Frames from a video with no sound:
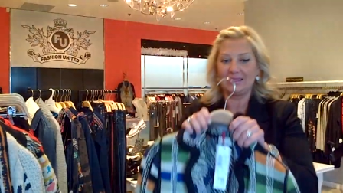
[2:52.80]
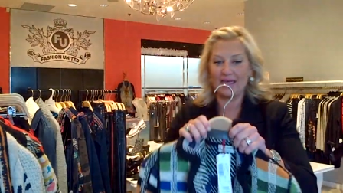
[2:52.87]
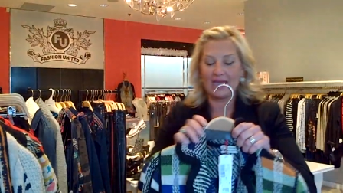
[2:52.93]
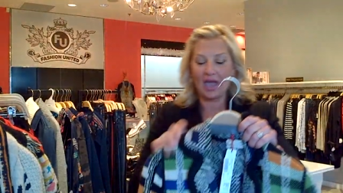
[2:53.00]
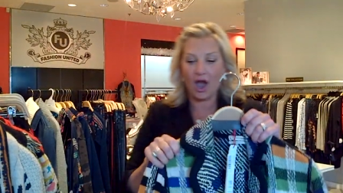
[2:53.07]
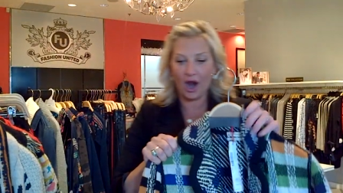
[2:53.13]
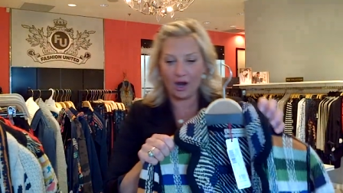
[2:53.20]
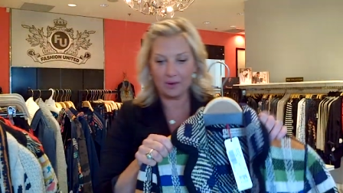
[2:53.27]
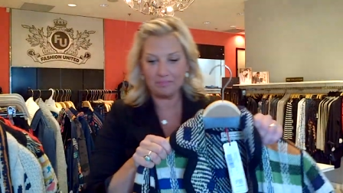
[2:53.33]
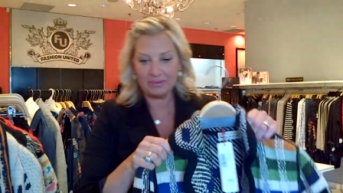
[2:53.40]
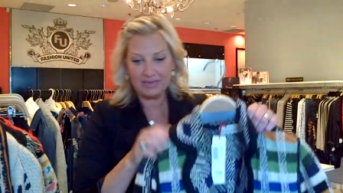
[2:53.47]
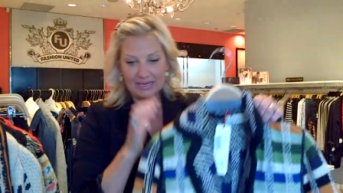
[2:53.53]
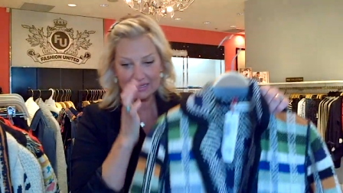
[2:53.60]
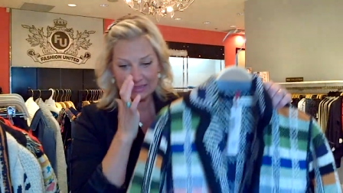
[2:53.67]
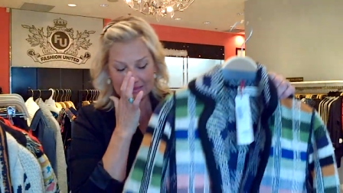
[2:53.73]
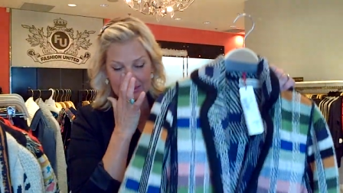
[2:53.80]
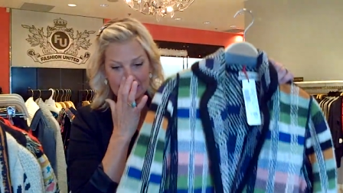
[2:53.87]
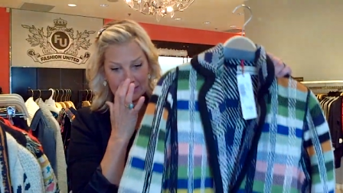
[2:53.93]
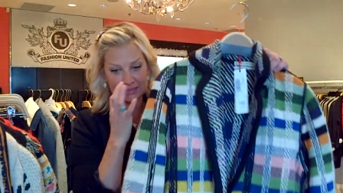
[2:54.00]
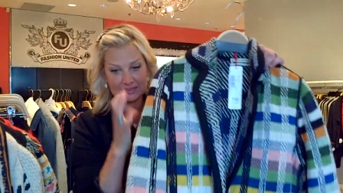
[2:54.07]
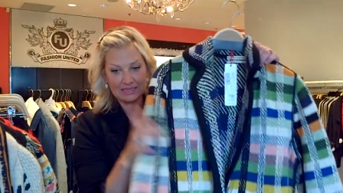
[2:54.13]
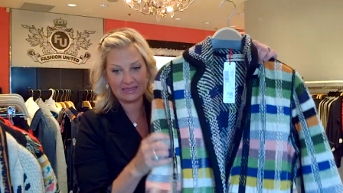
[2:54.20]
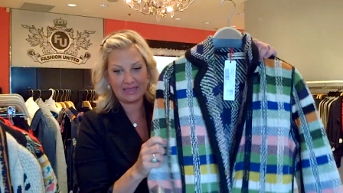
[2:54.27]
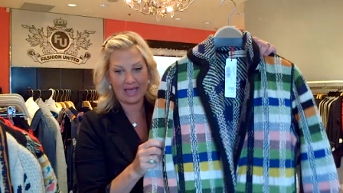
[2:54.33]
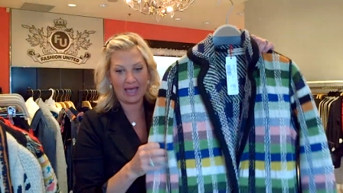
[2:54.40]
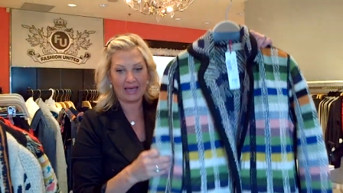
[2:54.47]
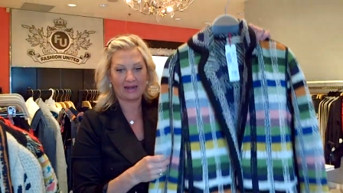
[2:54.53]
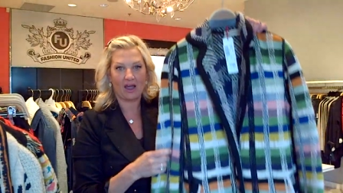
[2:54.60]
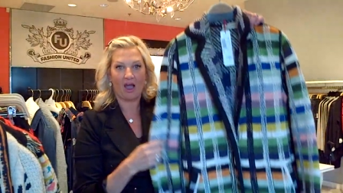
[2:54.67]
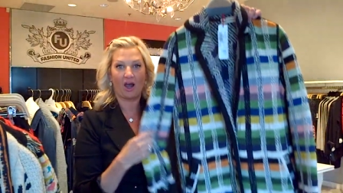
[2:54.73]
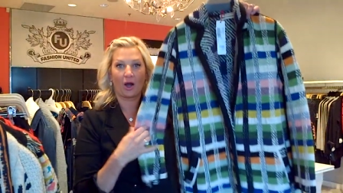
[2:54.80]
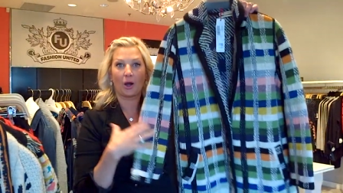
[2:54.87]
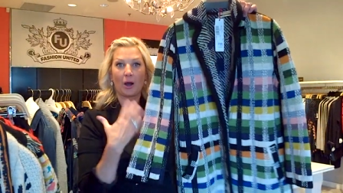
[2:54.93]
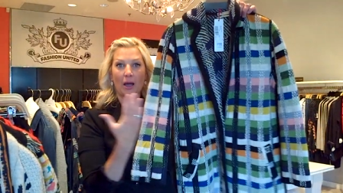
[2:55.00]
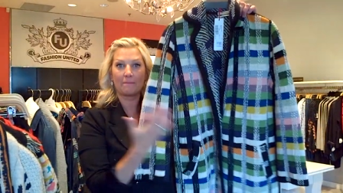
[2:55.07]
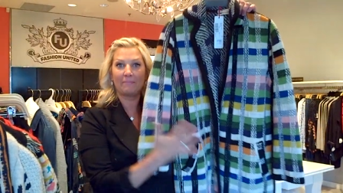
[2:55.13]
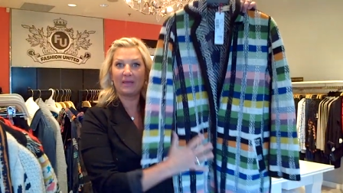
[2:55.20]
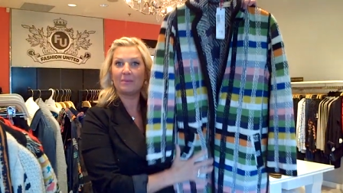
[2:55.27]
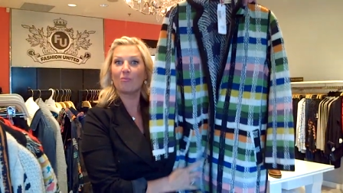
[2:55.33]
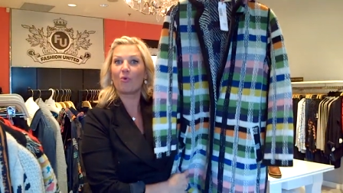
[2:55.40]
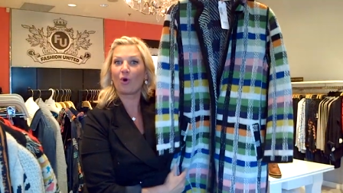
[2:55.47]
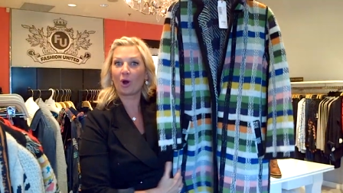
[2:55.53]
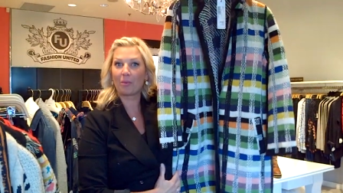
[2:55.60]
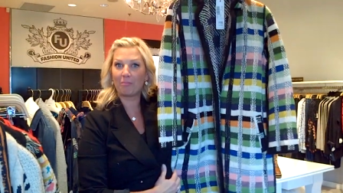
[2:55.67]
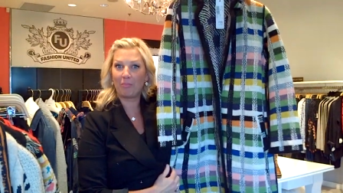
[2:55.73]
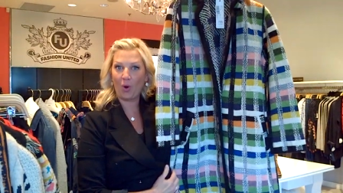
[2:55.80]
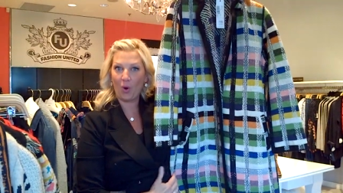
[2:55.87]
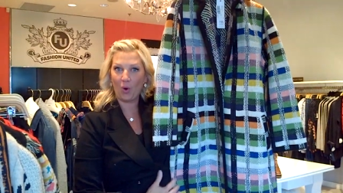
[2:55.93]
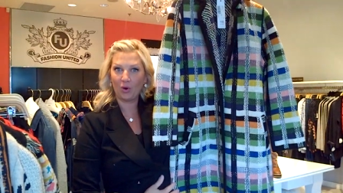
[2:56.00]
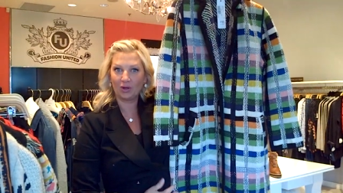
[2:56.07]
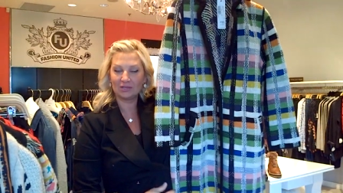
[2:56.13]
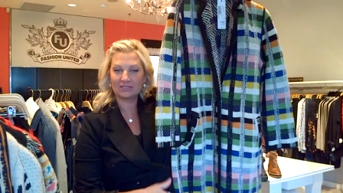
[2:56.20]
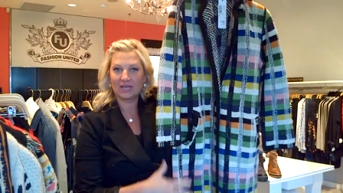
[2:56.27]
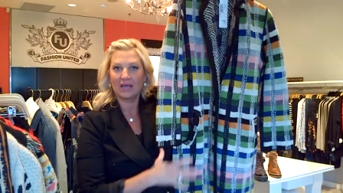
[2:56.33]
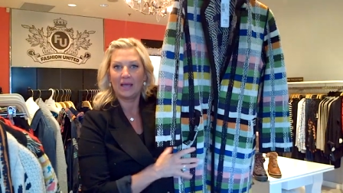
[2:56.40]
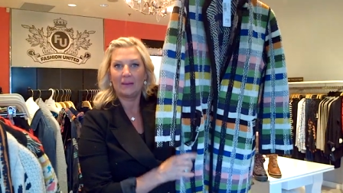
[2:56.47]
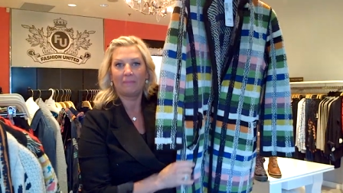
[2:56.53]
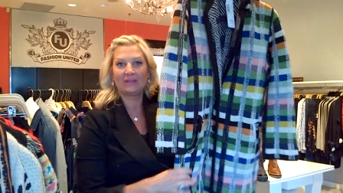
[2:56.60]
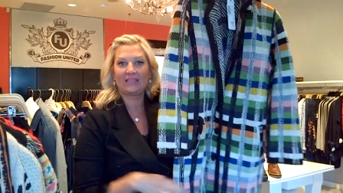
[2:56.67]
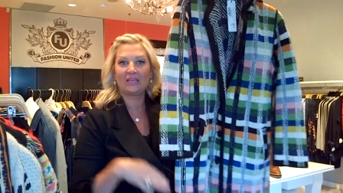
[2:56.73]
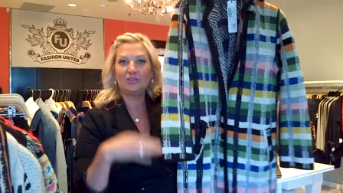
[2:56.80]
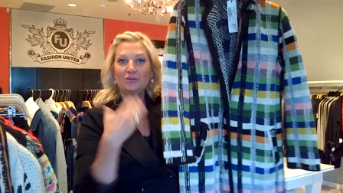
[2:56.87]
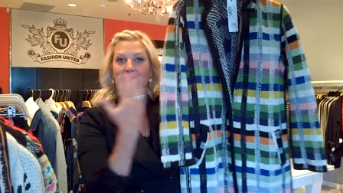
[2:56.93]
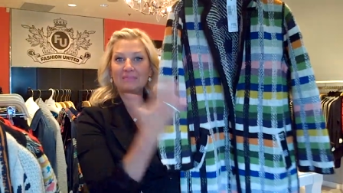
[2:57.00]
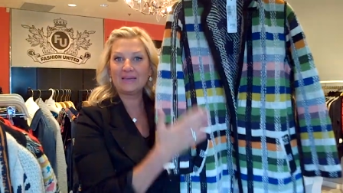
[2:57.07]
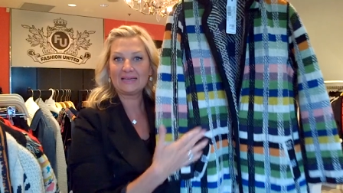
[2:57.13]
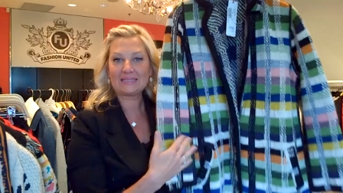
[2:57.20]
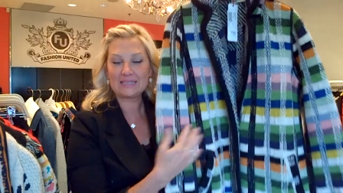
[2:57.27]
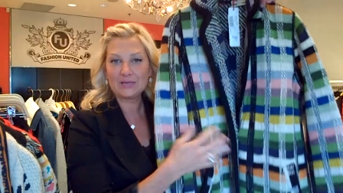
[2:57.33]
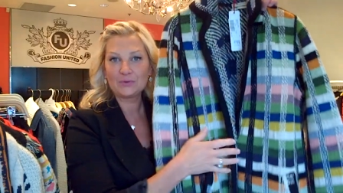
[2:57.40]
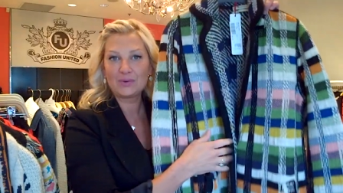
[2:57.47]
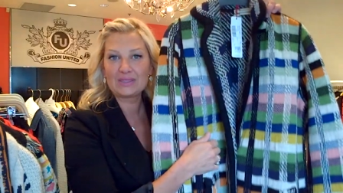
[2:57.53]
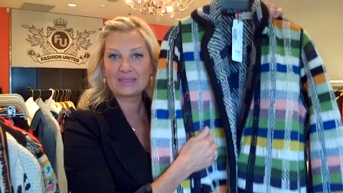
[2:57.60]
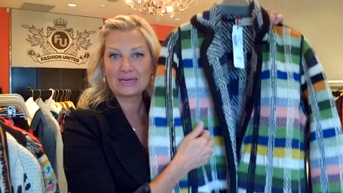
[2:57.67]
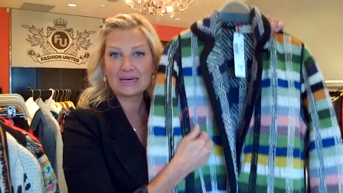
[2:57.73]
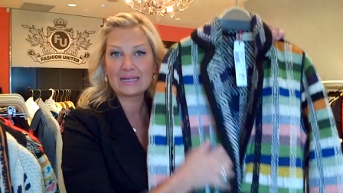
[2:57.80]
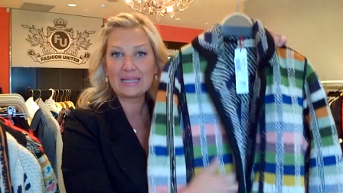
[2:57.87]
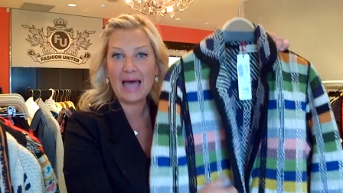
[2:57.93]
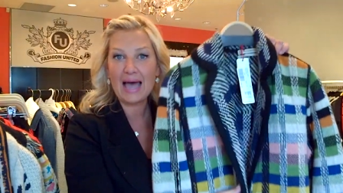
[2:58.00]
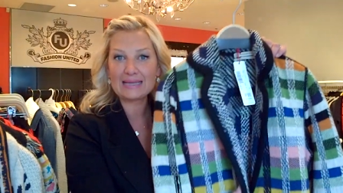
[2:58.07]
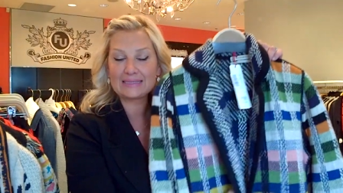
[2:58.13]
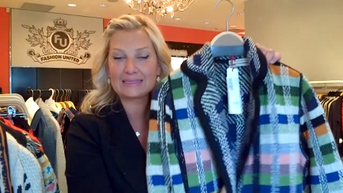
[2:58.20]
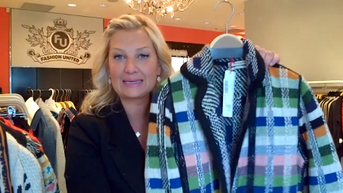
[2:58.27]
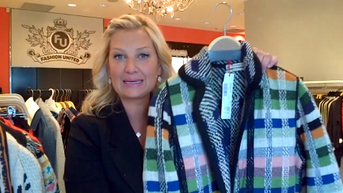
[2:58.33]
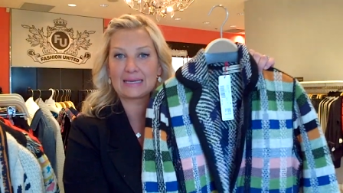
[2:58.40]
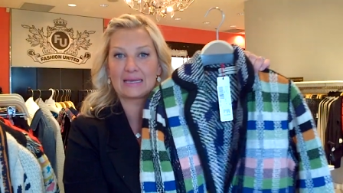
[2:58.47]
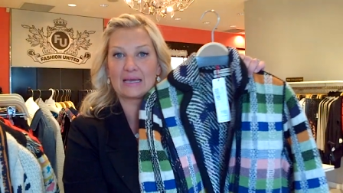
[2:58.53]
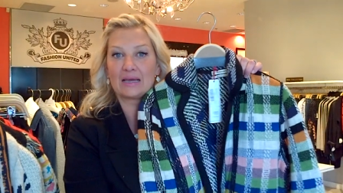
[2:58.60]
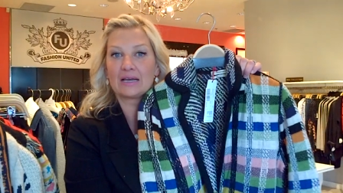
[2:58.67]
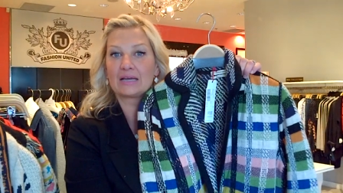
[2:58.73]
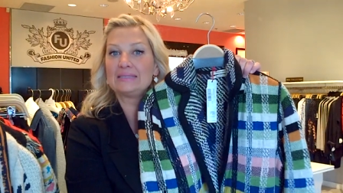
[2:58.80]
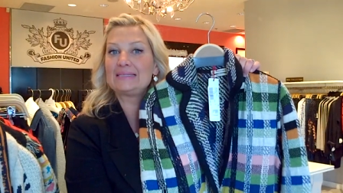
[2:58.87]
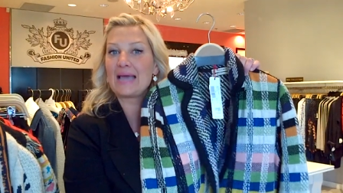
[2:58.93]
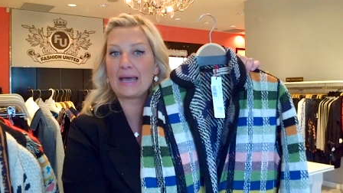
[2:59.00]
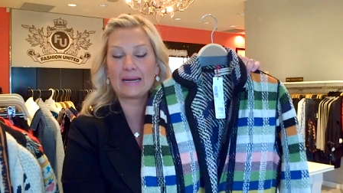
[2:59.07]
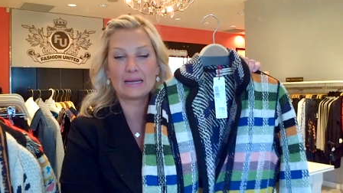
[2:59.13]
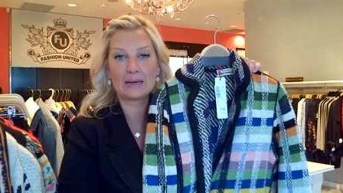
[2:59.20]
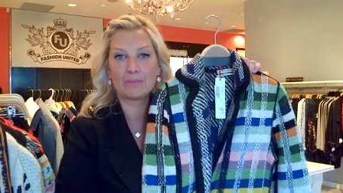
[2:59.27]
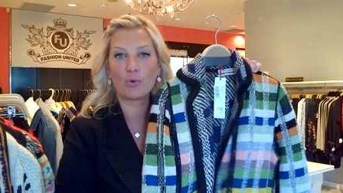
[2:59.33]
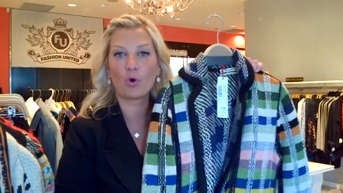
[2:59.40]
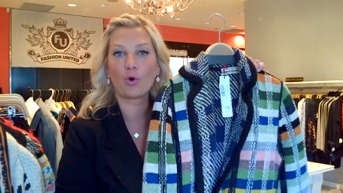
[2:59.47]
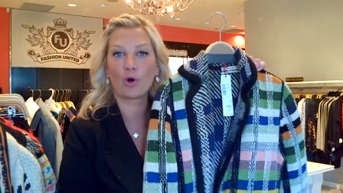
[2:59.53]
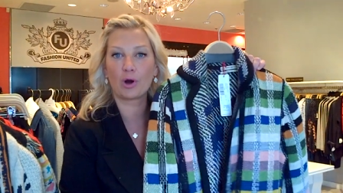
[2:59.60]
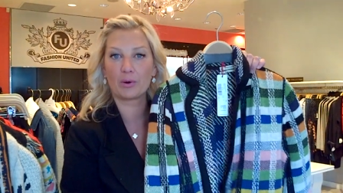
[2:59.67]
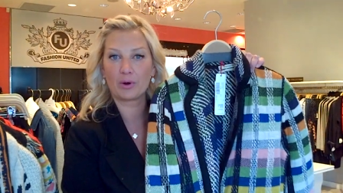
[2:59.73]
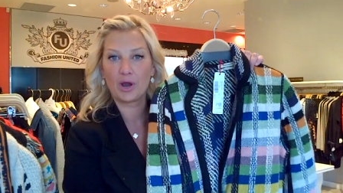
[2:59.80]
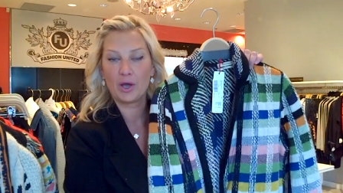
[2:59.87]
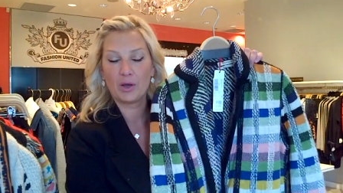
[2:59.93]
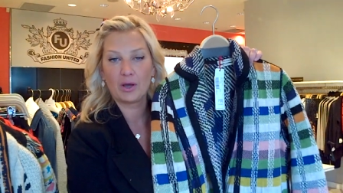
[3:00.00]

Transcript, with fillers: They are pieces that are a bit more bold, but then you mix it with a classic denim or,